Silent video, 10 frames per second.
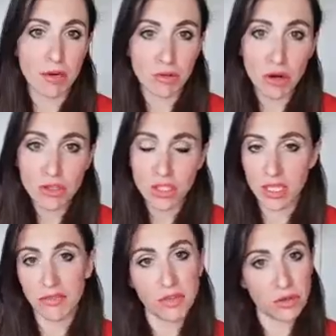across it
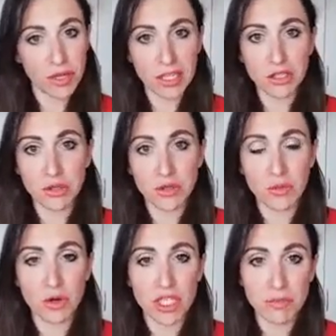if you're into the
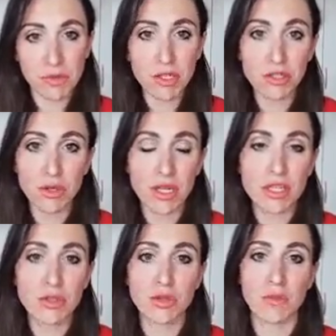more spiritual,
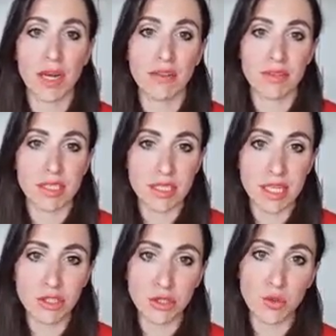into the
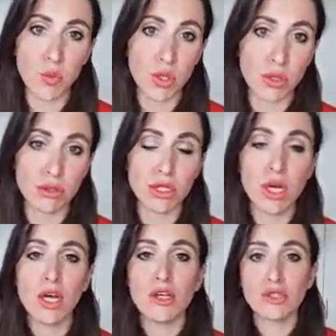manifestation world.
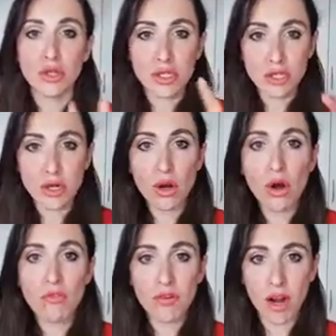So it's the
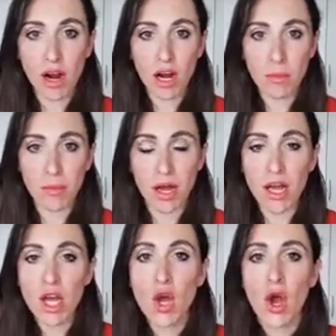law of
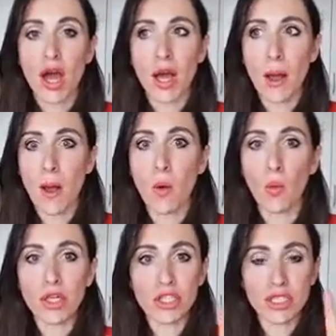karma,
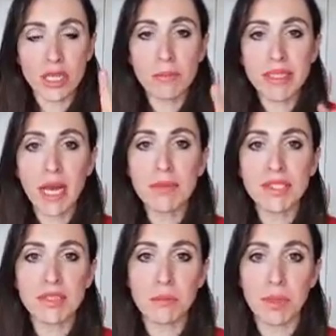which sometimes
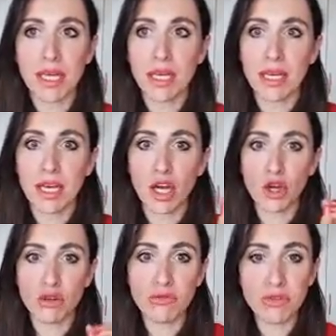can be
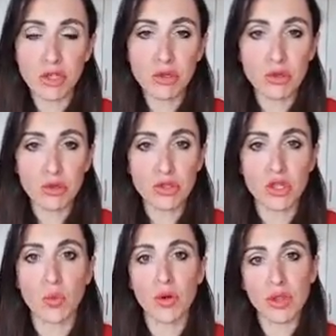confused
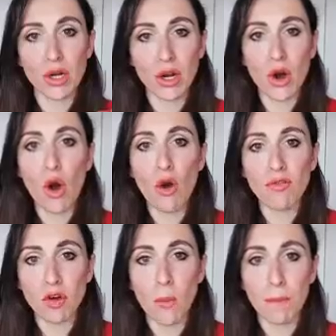with the law
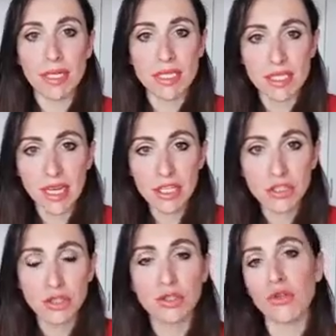of
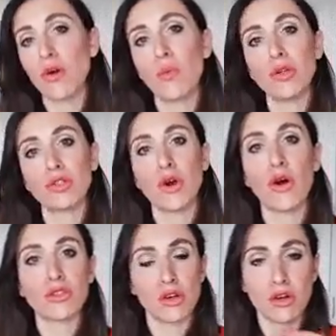compensation that we
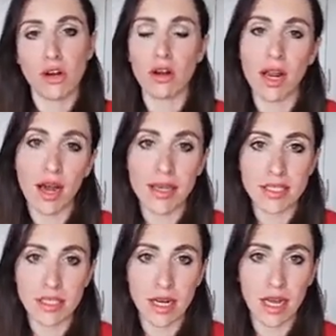talked on our
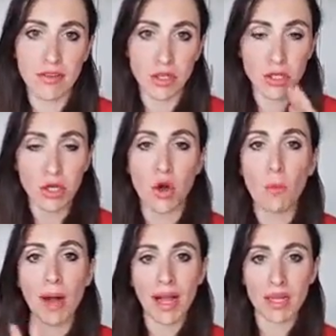last live. You can go
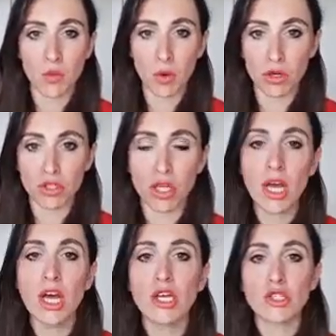back and watch.
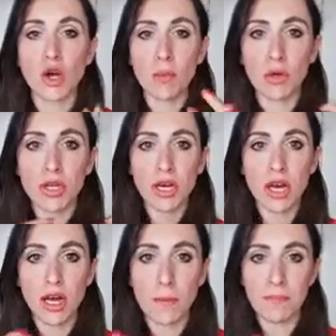So I'm
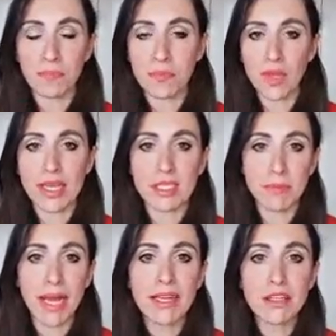gonna
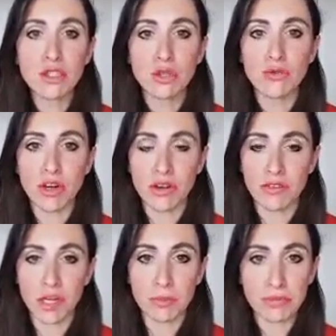explain the two very,
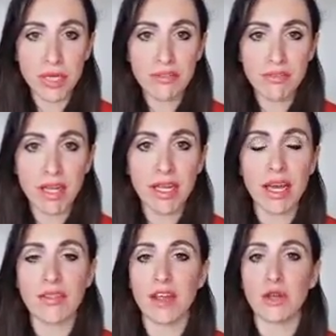very briefly,
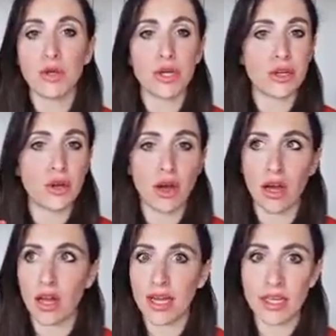and then you
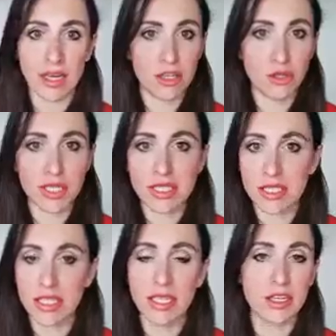can
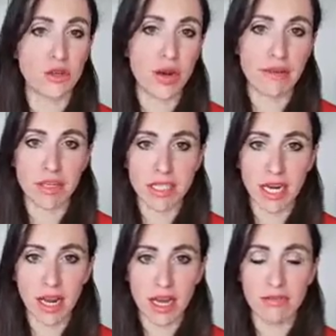see it in your everyday
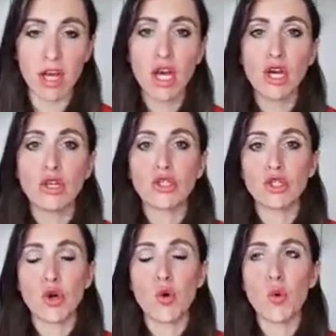life.
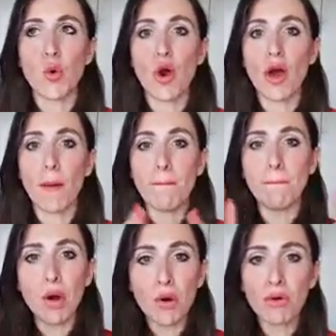So
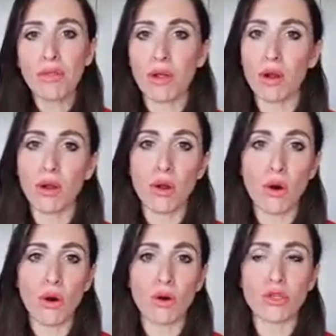both
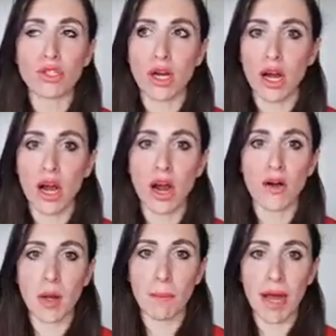laws
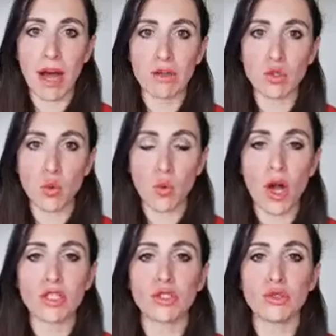are about
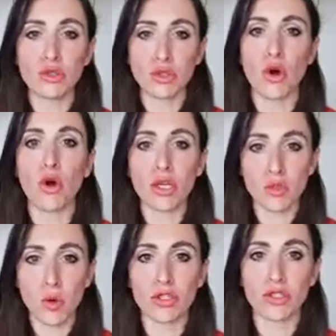what you sow
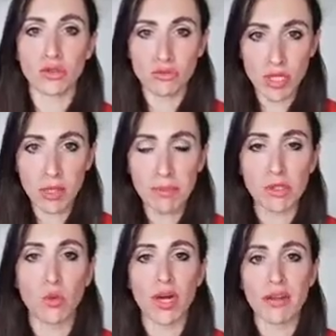is what you reap.
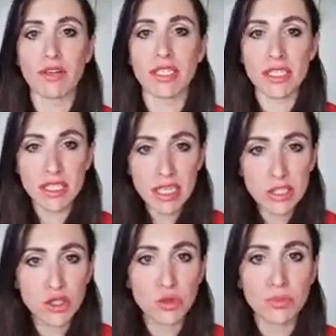So whatever
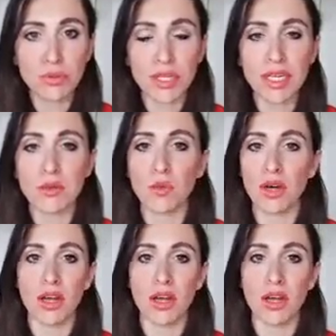seeds you put in,